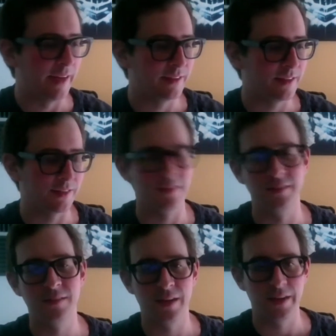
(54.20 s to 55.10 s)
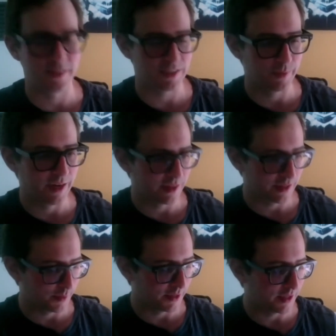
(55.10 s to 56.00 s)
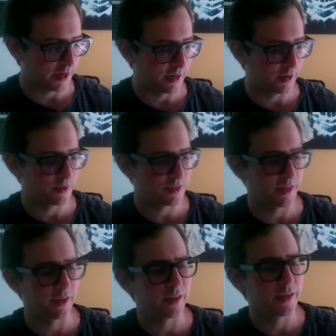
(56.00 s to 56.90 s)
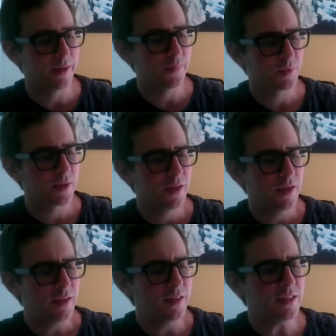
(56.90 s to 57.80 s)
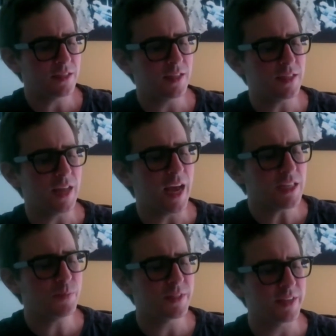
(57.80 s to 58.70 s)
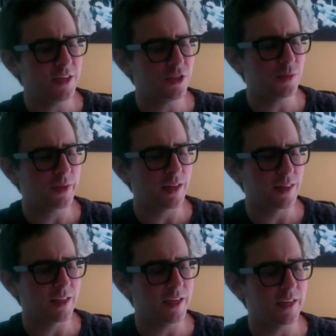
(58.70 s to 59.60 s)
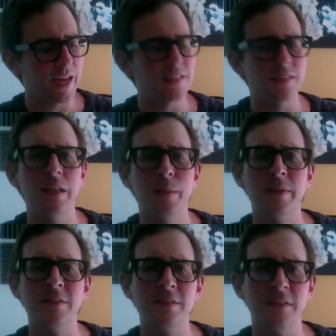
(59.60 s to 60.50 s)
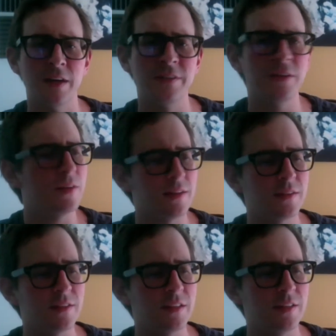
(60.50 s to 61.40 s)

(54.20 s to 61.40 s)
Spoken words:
that didn't turn out to be anything, but the guy saying like, this has potential, but I think it has limits. I don't see this